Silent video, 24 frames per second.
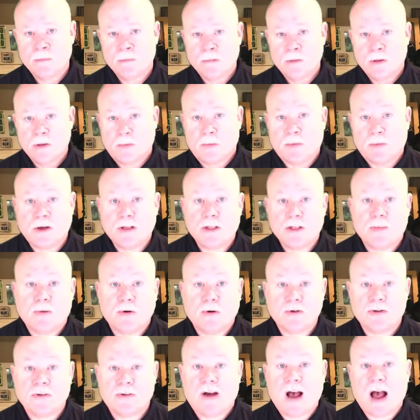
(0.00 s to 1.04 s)
The
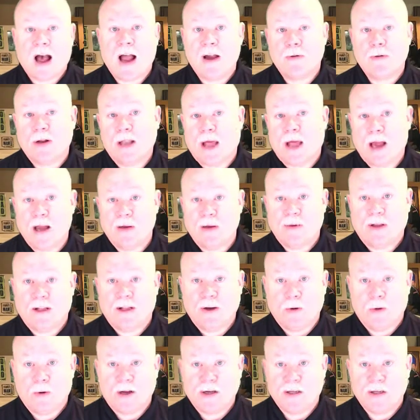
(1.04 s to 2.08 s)
principles of high reliability
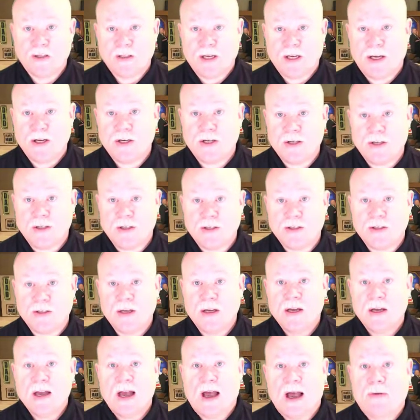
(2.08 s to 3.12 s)
organizations
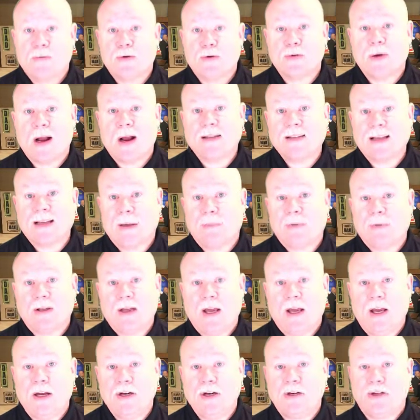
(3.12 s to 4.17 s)
have direct
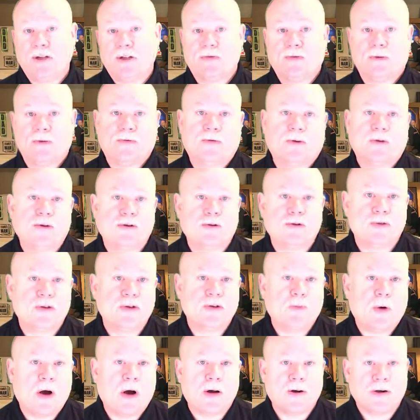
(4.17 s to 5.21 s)
applications for first
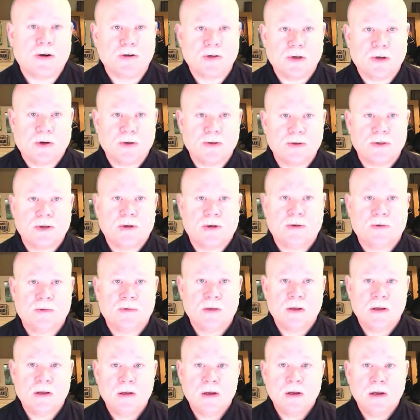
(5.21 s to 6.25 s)
responders also.
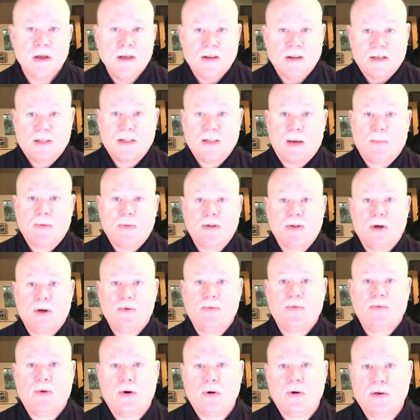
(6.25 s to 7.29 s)
This episode
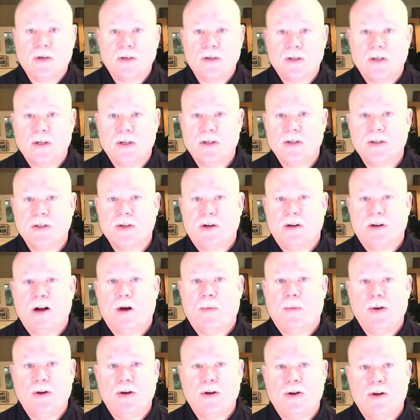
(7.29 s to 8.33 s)
focuses on
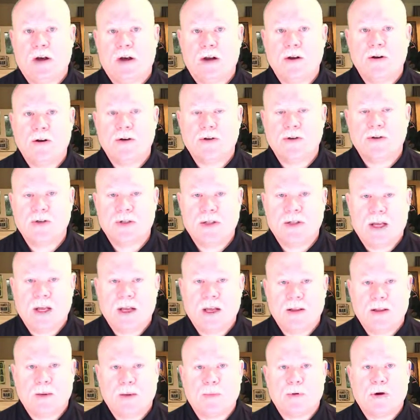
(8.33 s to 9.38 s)
helping you to
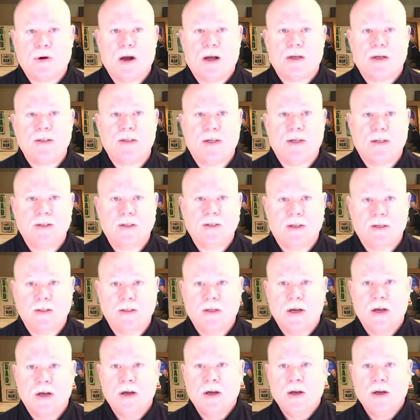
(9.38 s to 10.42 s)
understand the
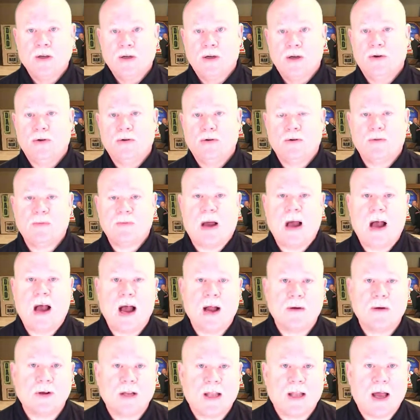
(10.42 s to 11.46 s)
processes used by high
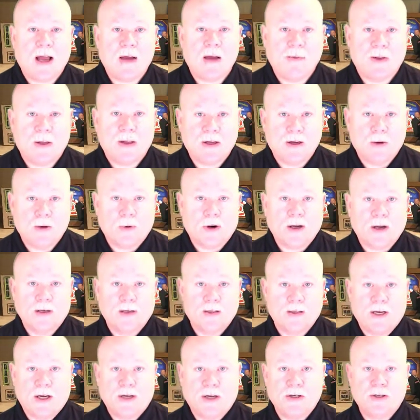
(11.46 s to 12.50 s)
reliability
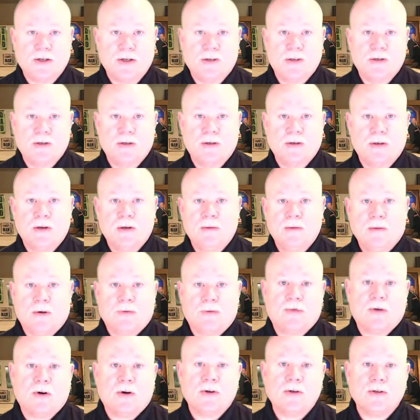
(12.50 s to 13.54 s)
organizations. But
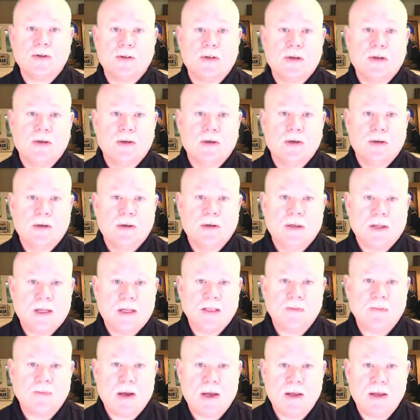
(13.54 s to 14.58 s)
first, let's
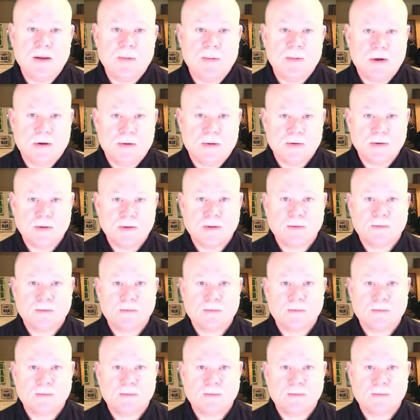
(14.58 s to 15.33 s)
pay the bills.